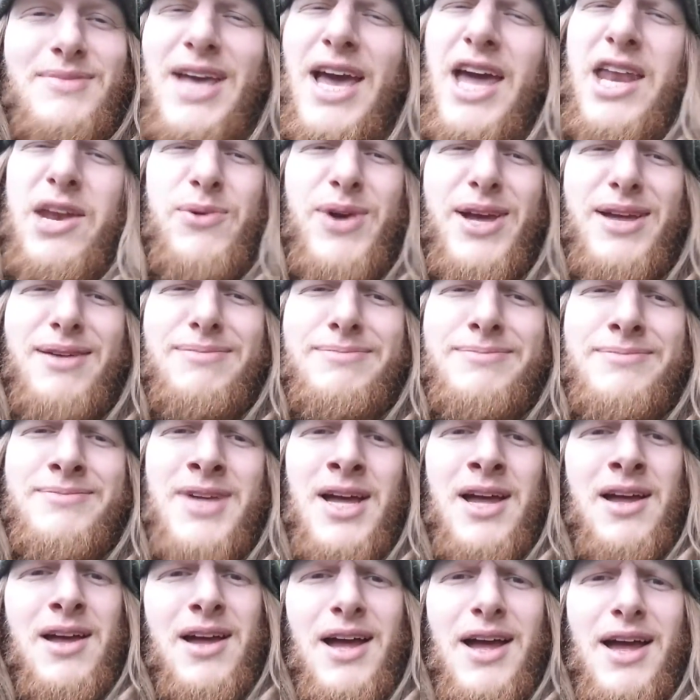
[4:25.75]
Anyway,
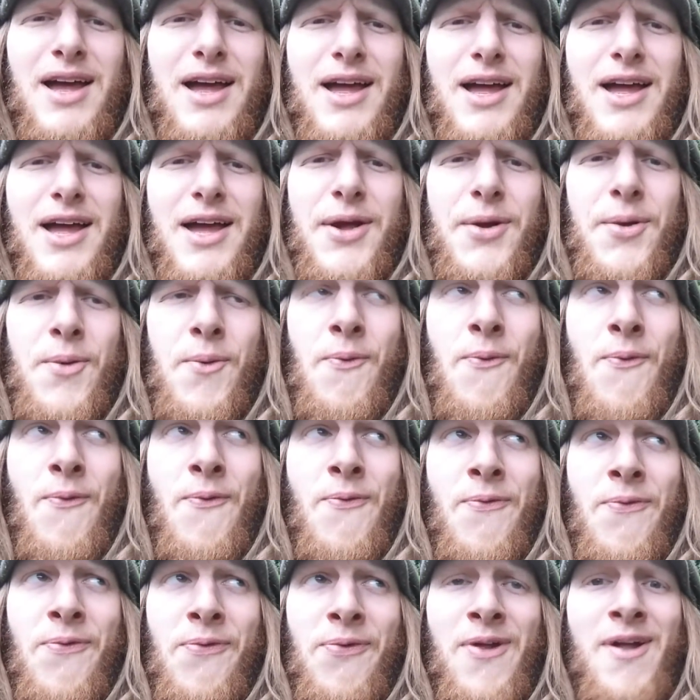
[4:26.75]
uh,
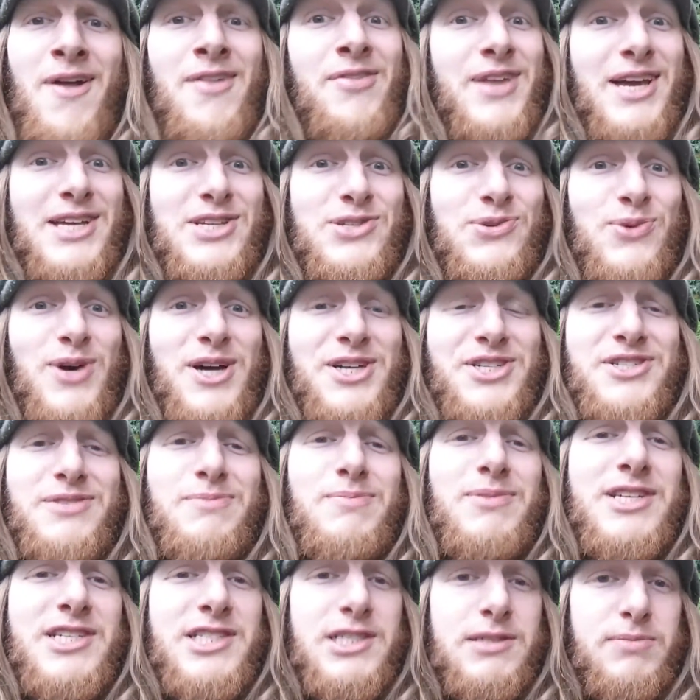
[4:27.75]
thanks for watching.
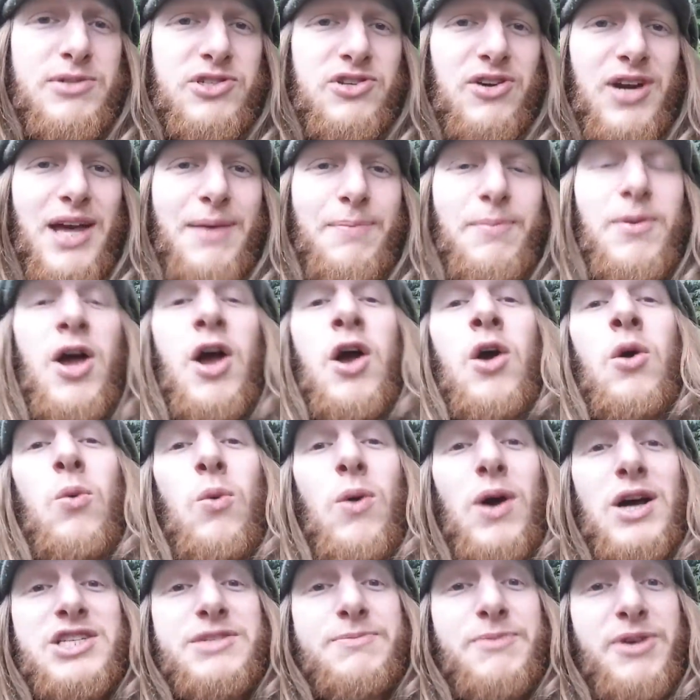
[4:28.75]
Please subscribe,
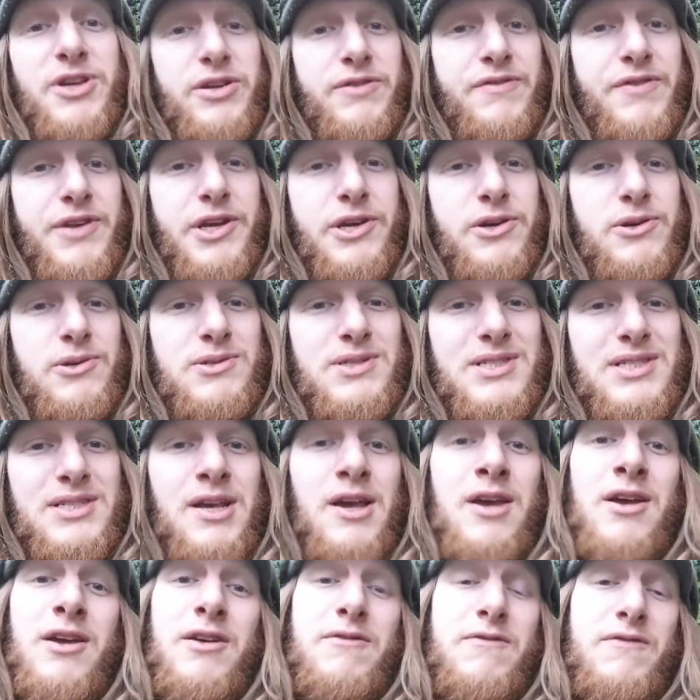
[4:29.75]
watch my other videos,
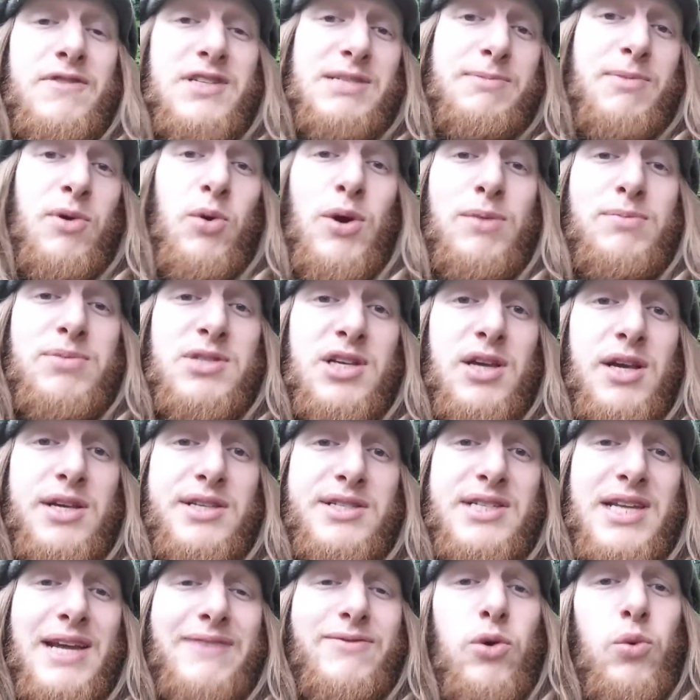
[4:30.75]
visit my
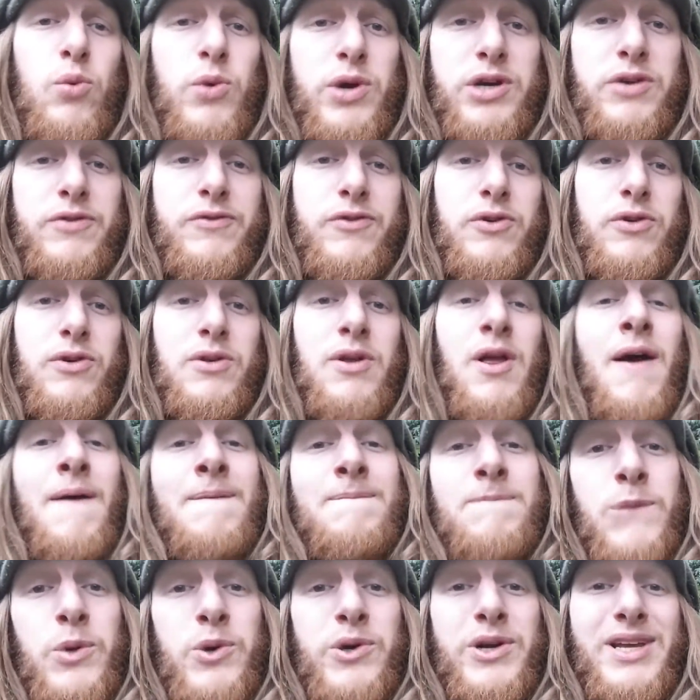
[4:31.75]
websites, and have a wonderful
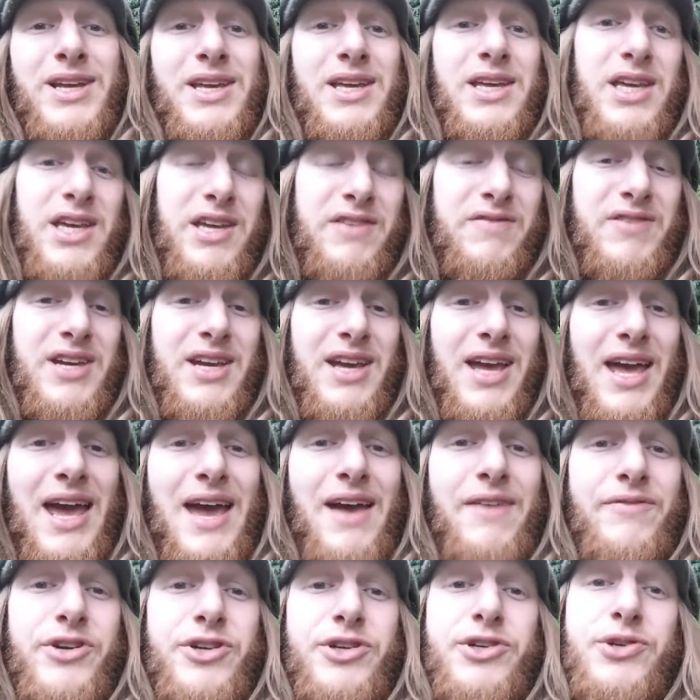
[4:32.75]
morning, evening,
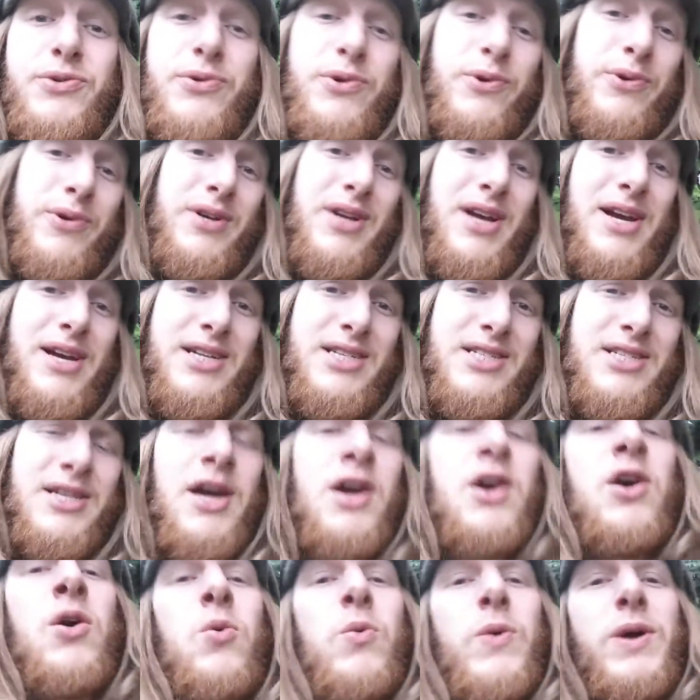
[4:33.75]
afternoon, or night,
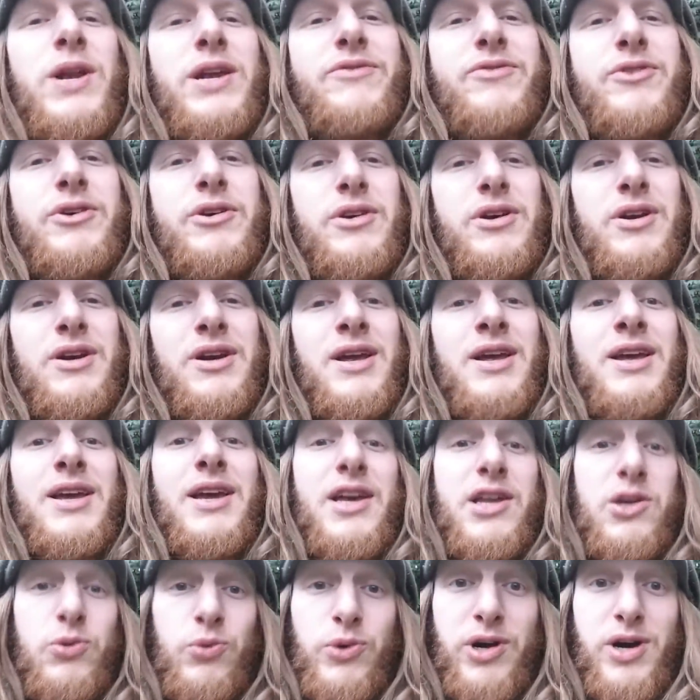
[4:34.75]
whenever
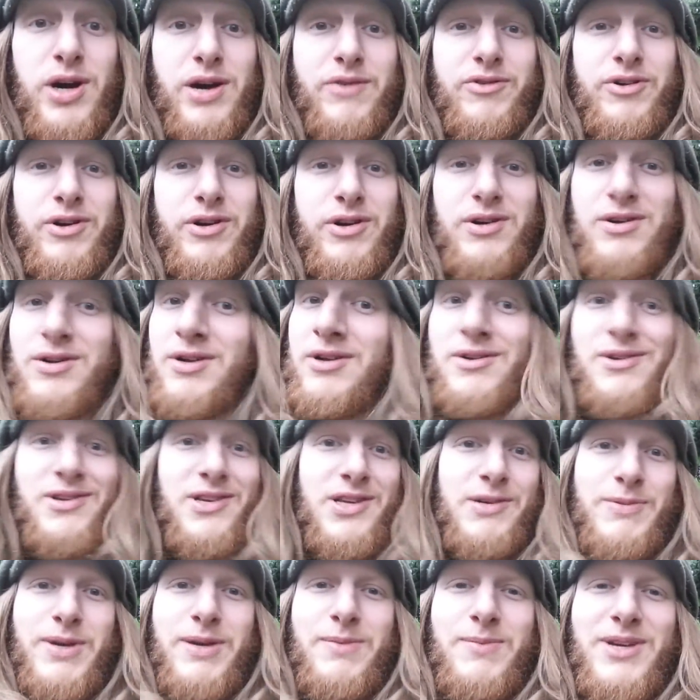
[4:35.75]
and wherever
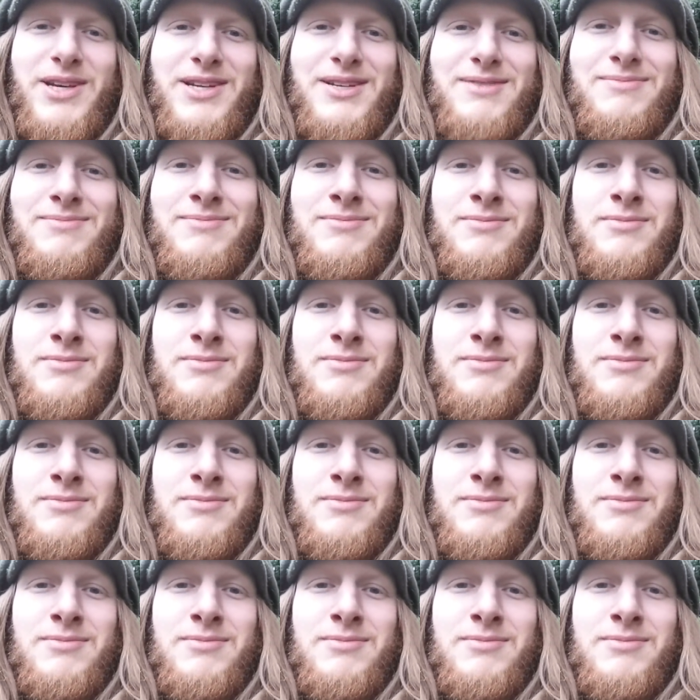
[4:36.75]
you may be.